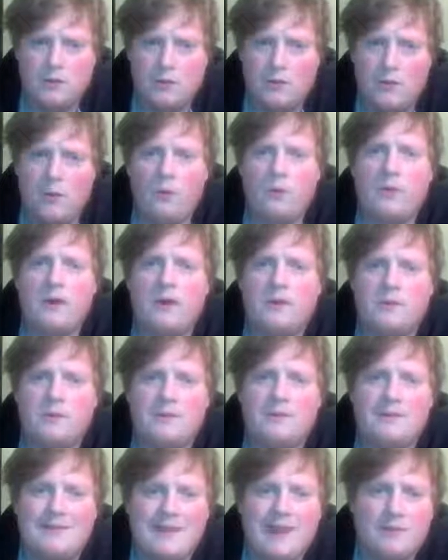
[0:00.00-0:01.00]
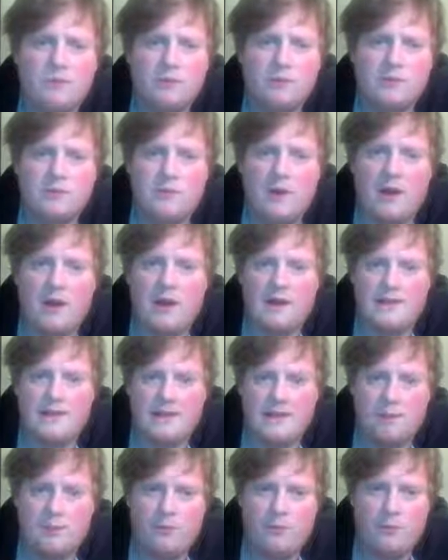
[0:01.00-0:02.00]
Alright, so that was my
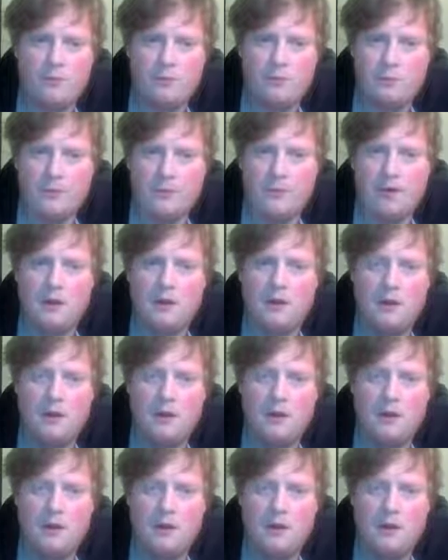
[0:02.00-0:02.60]
idea probably.